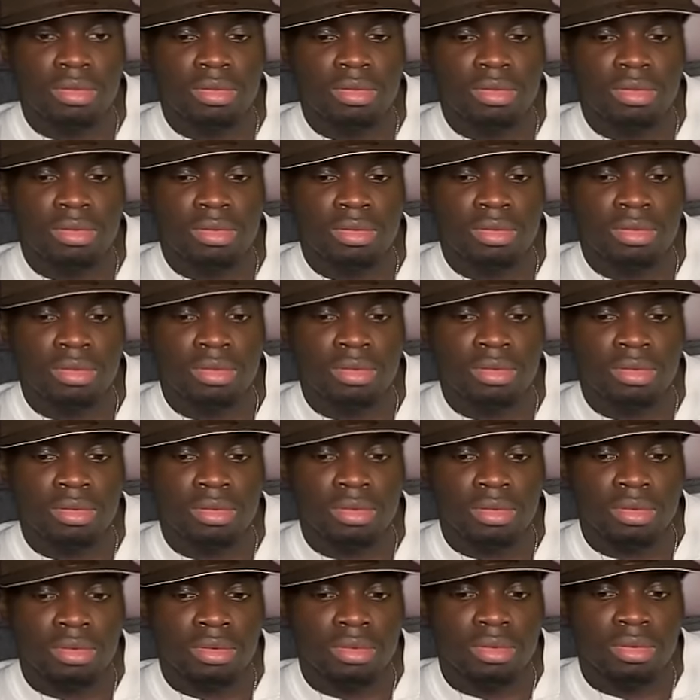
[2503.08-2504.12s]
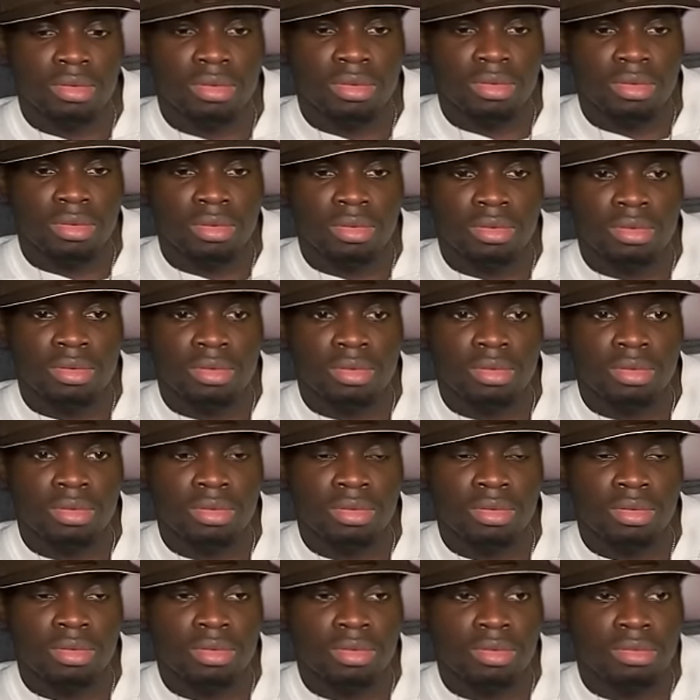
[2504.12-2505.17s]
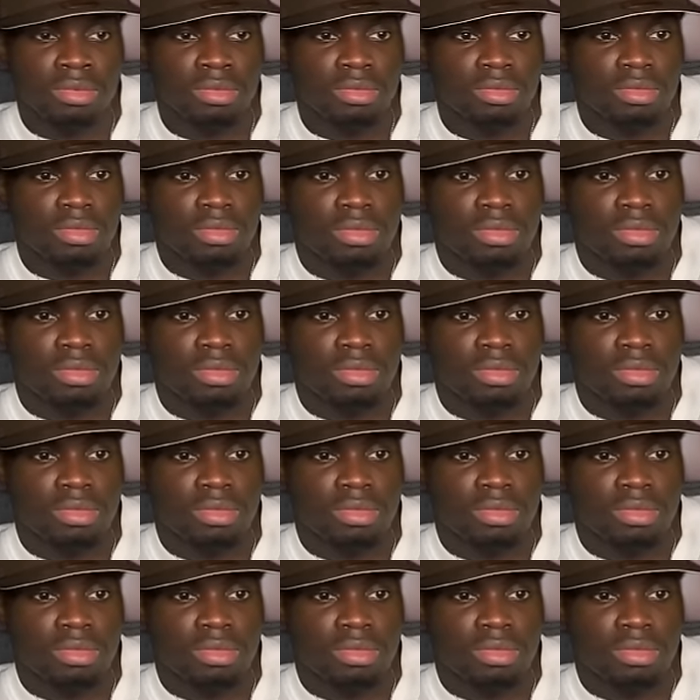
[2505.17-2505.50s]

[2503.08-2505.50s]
[no speech]